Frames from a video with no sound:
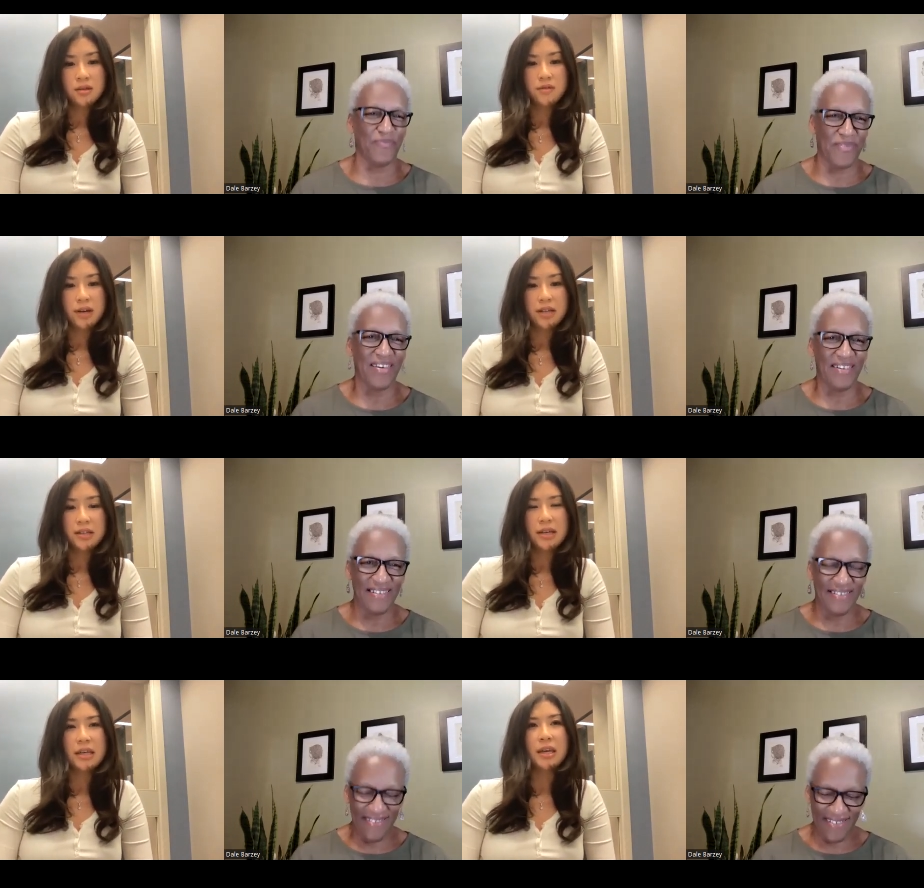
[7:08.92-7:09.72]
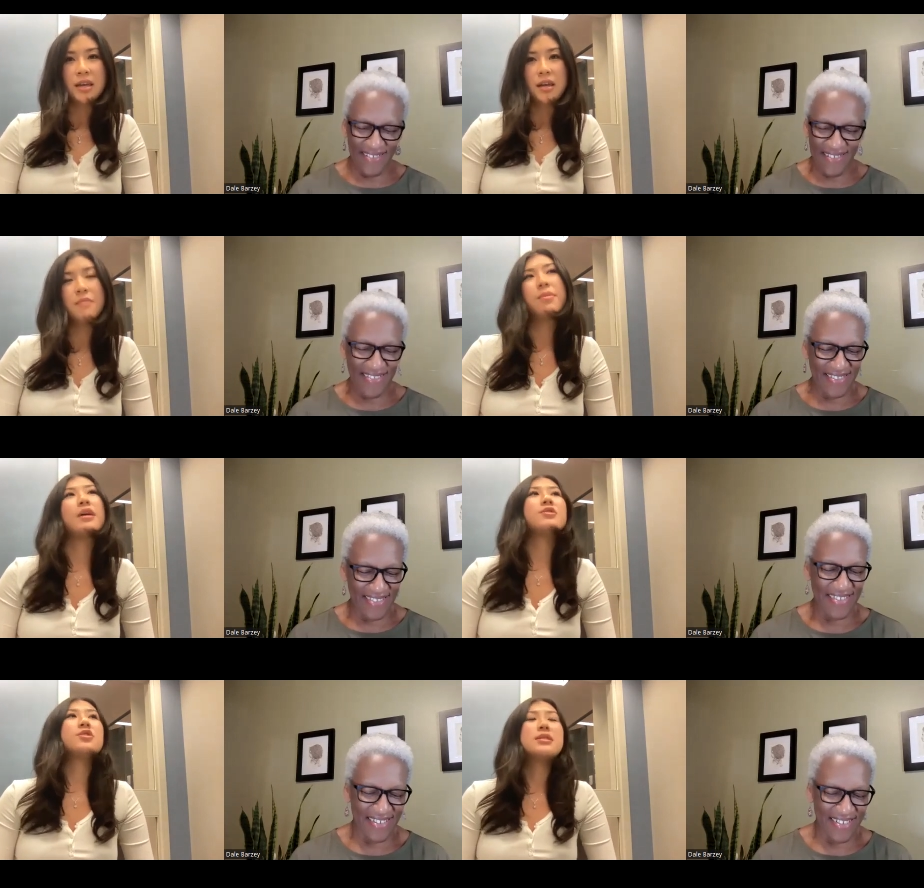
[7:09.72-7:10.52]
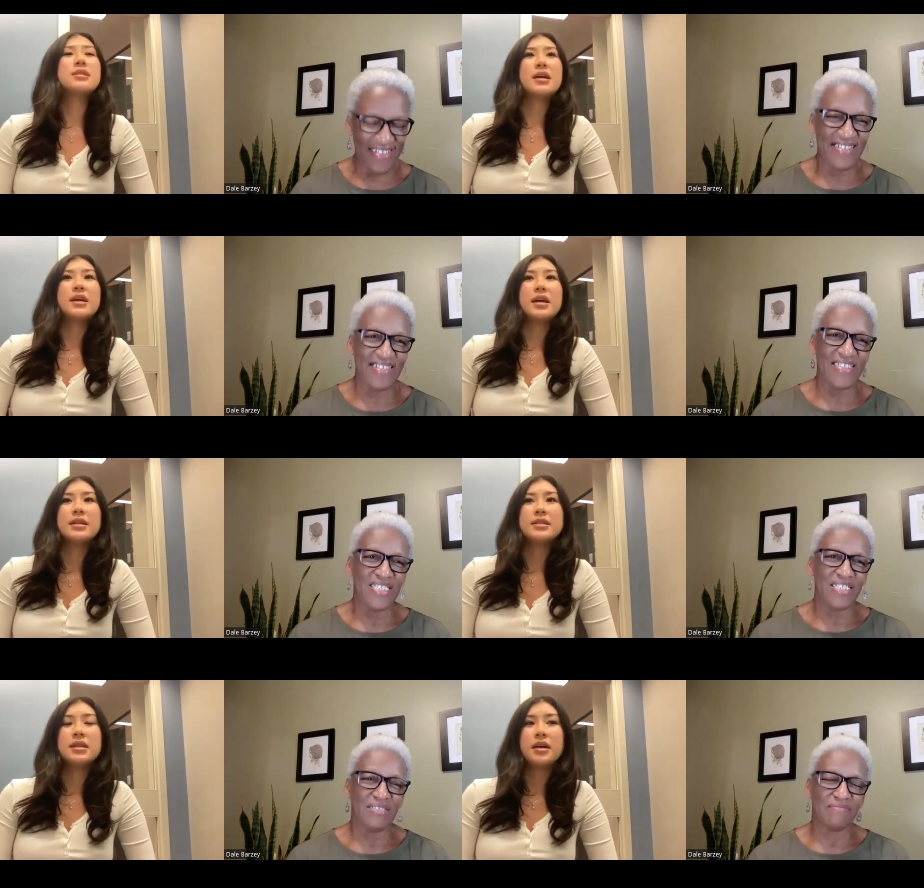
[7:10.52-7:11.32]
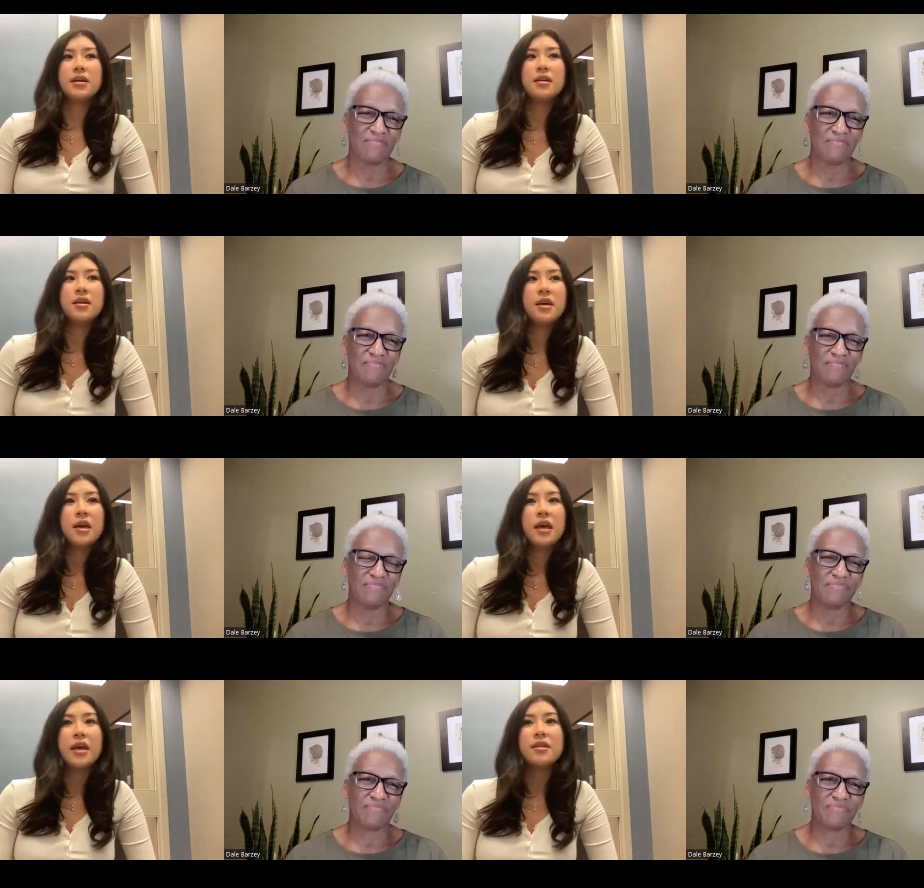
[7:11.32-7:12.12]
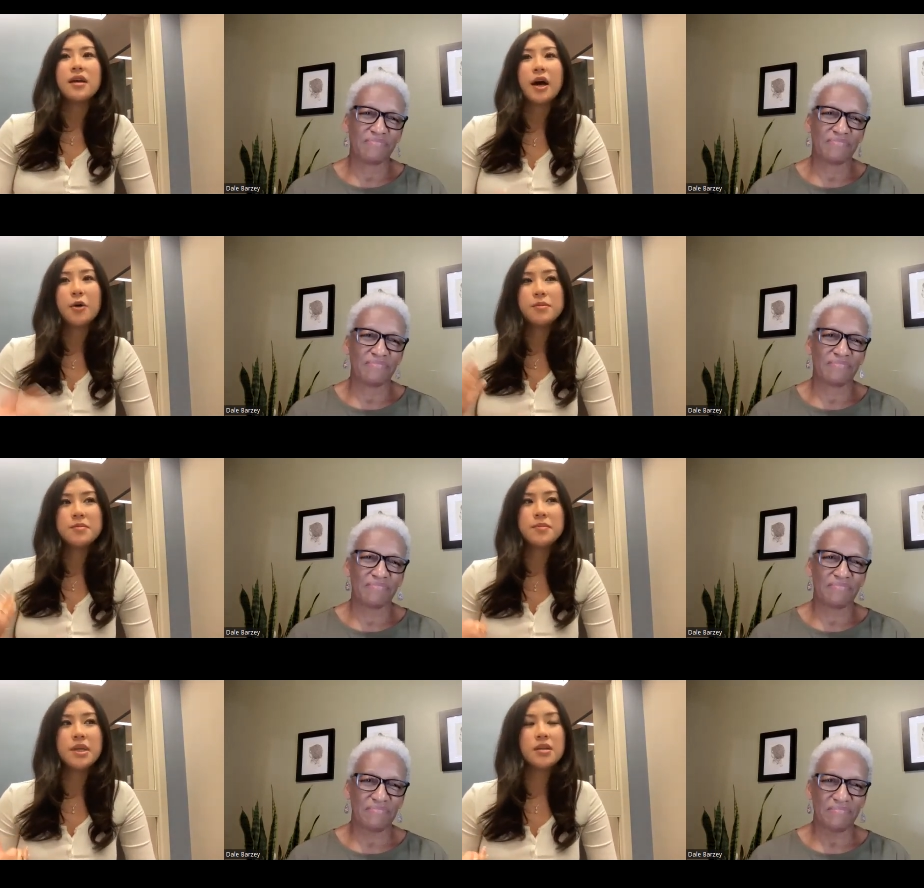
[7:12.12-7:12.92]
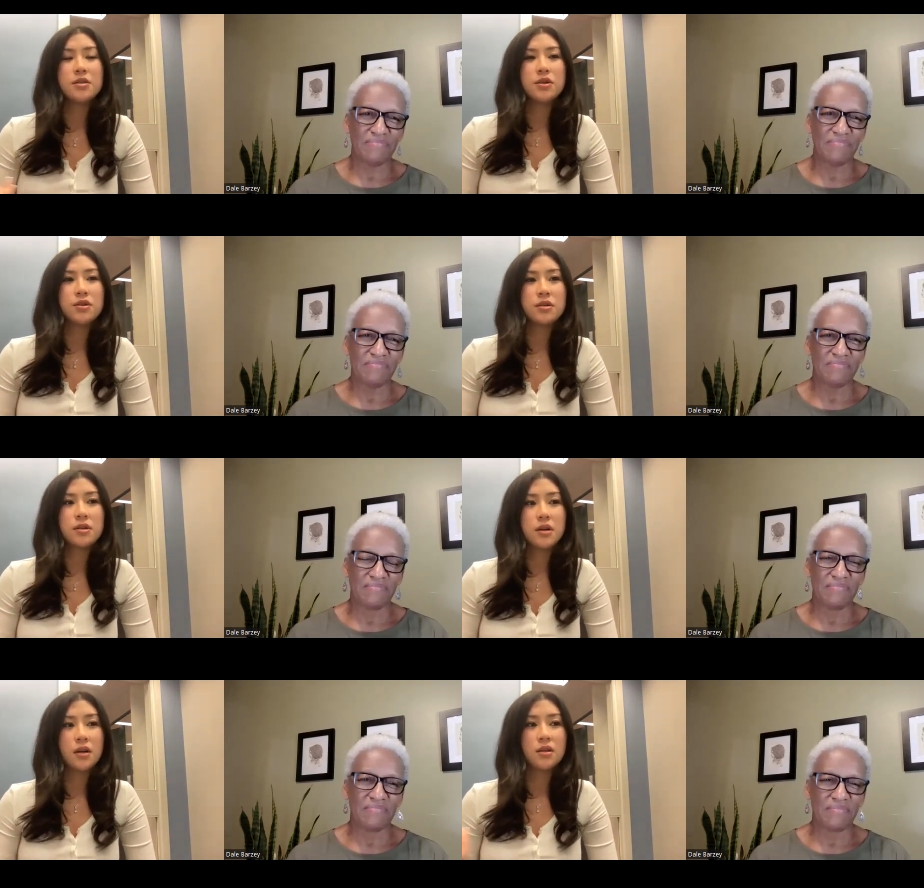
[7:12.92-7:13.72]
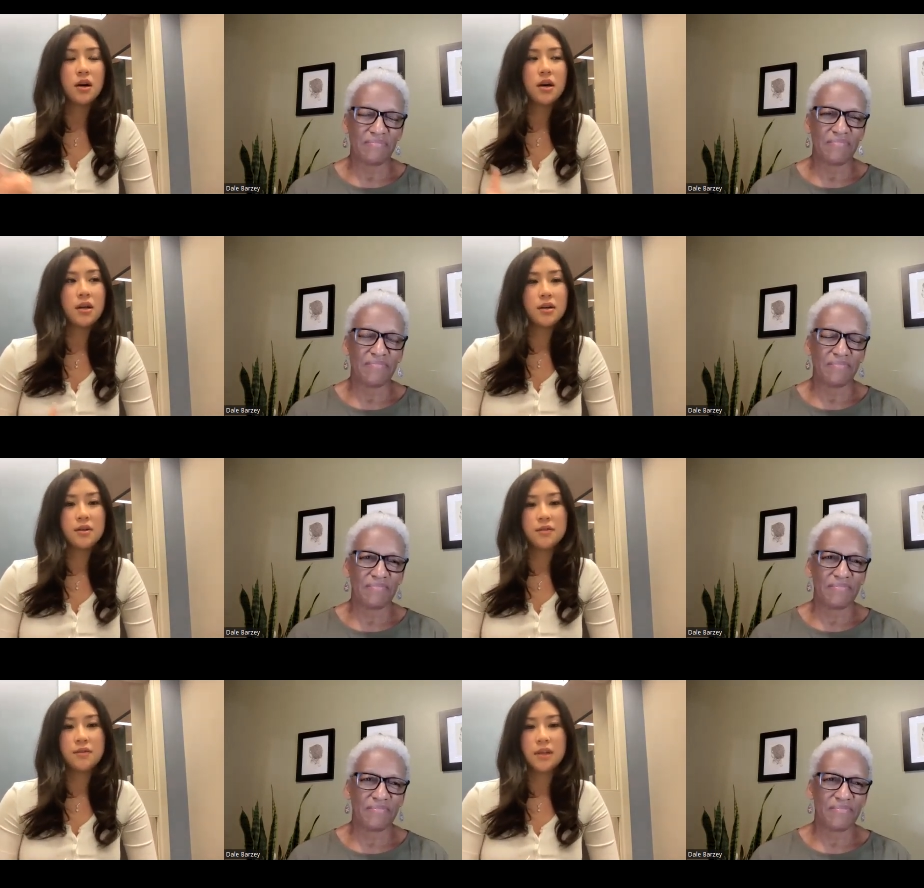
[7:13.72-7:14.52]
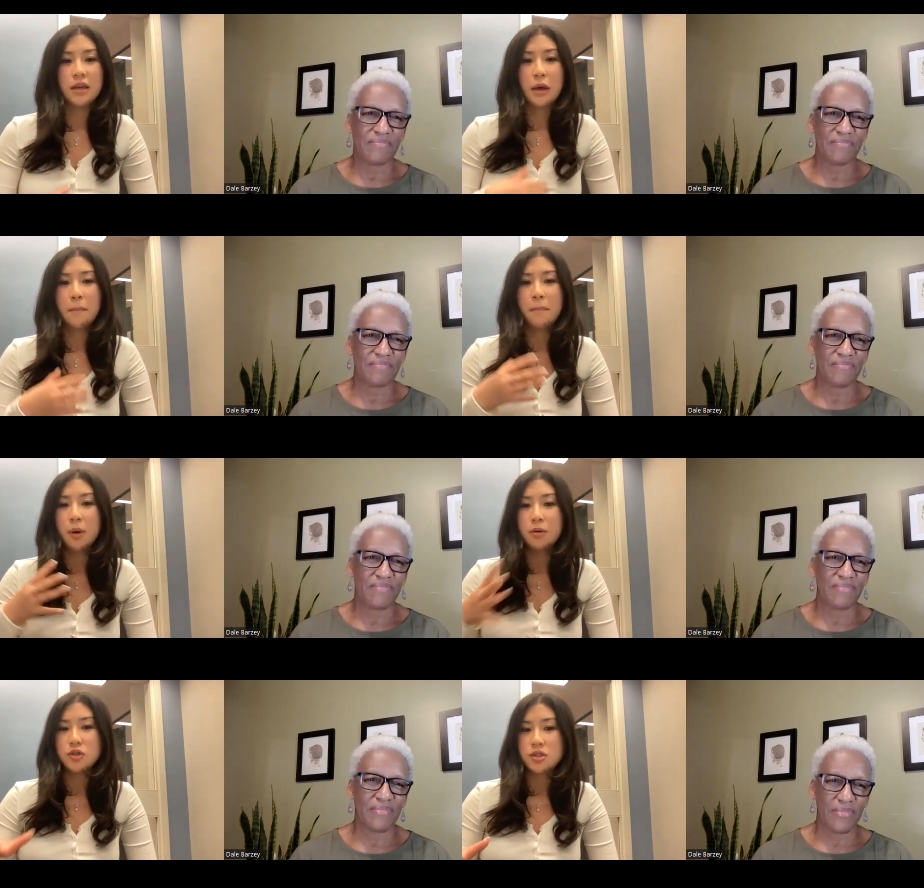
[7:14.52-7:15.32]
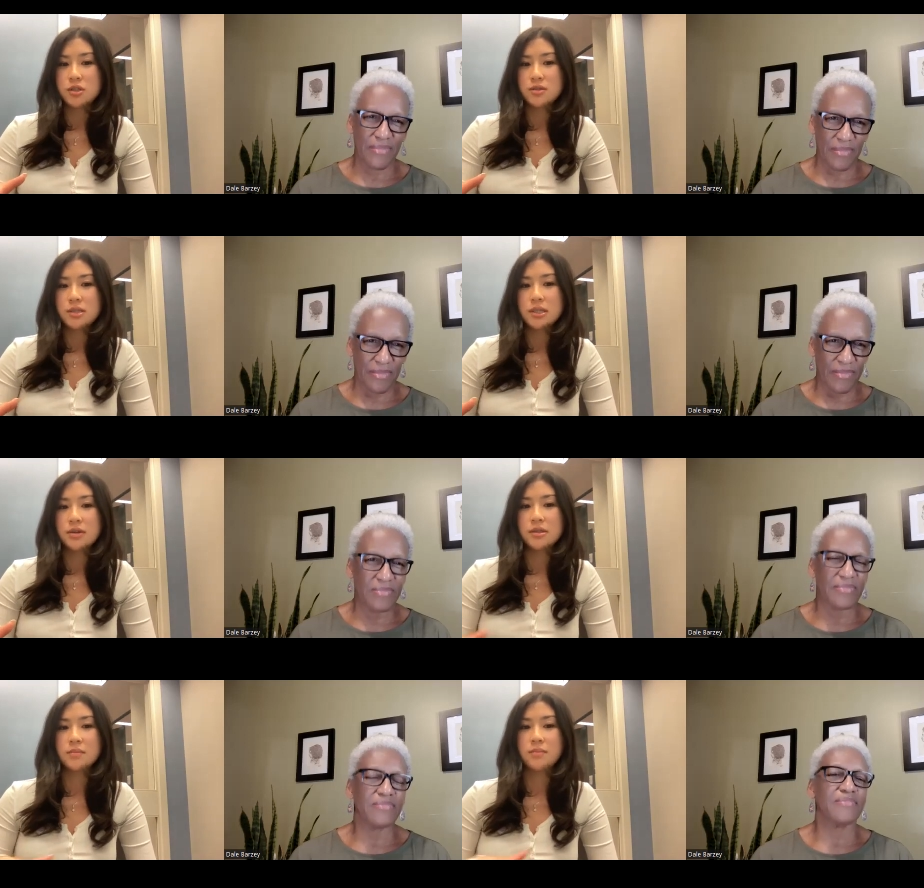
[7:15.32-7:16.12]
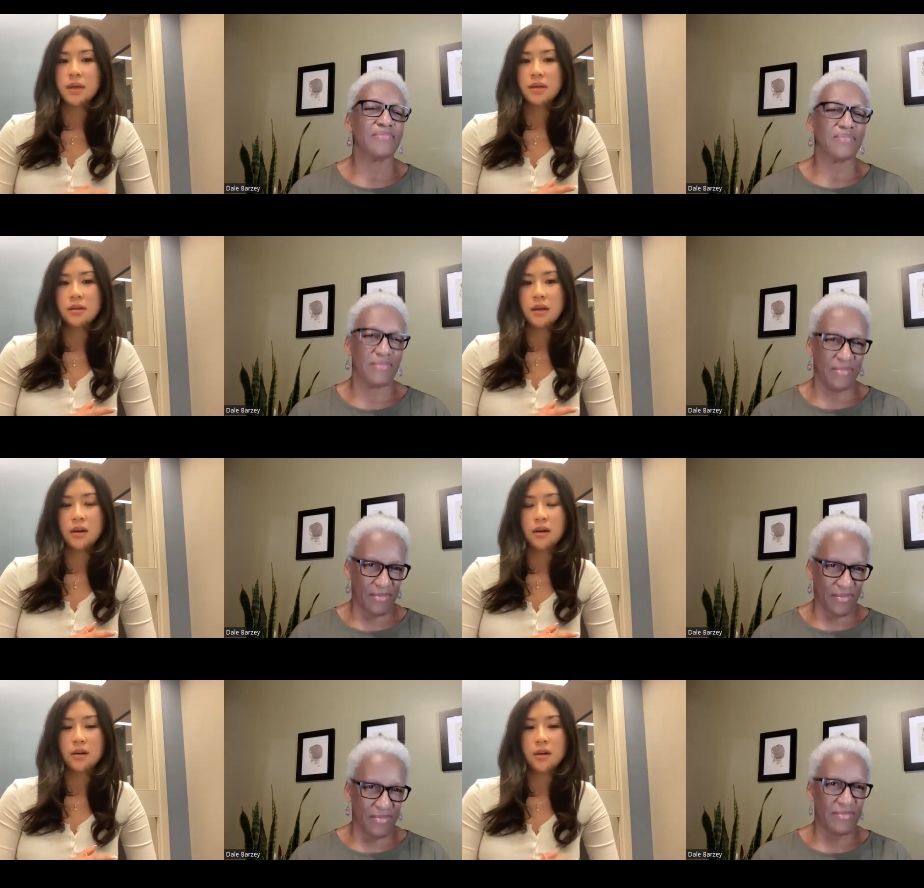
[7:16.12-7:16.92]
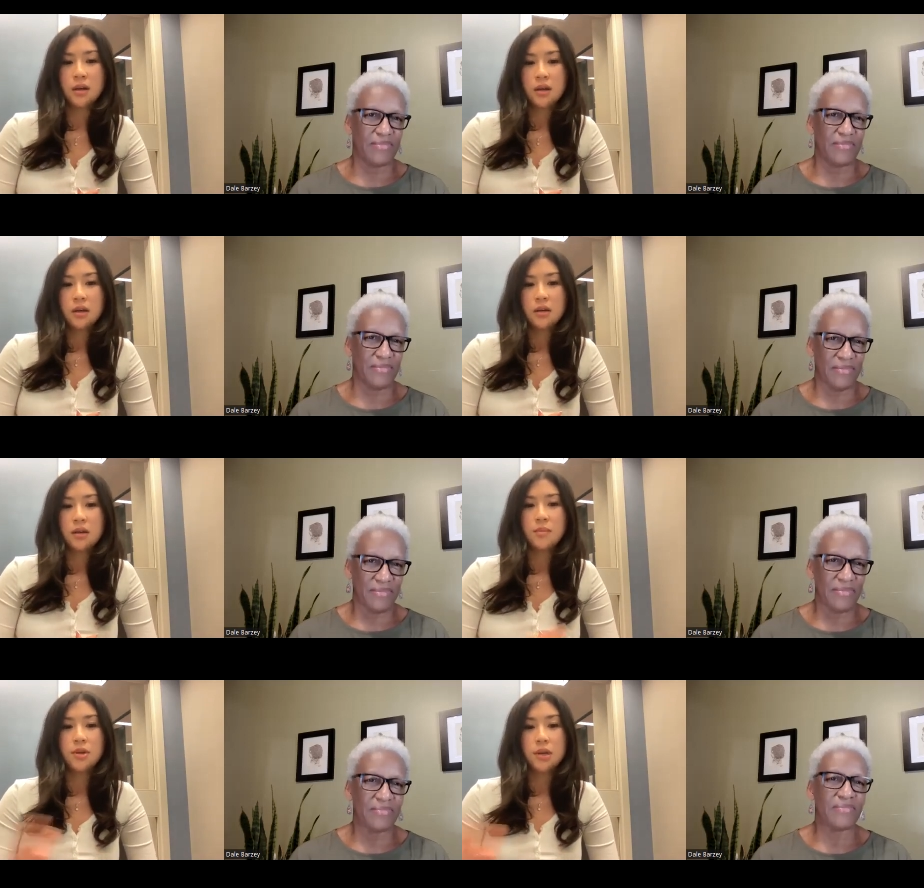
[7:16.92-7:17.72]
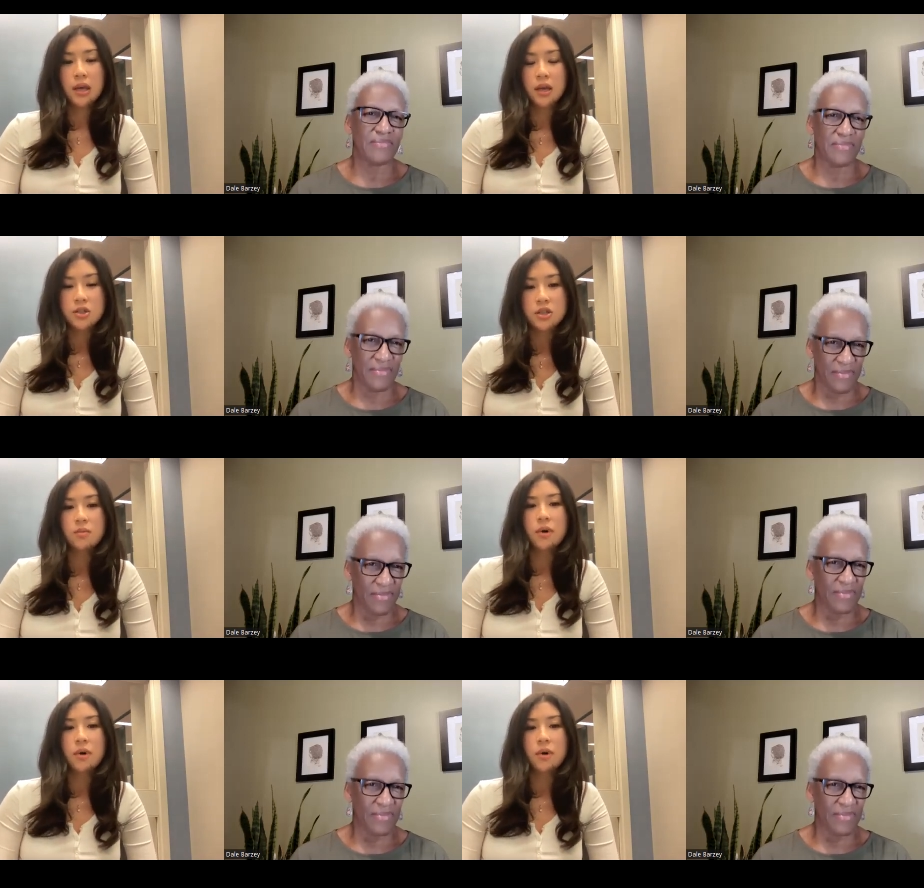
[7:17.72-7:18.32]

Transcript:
Speaker 1: Right. Like in inpatient psych, I'd say it helped me learn a lot of like emotional skills and being there communication mm-hmm.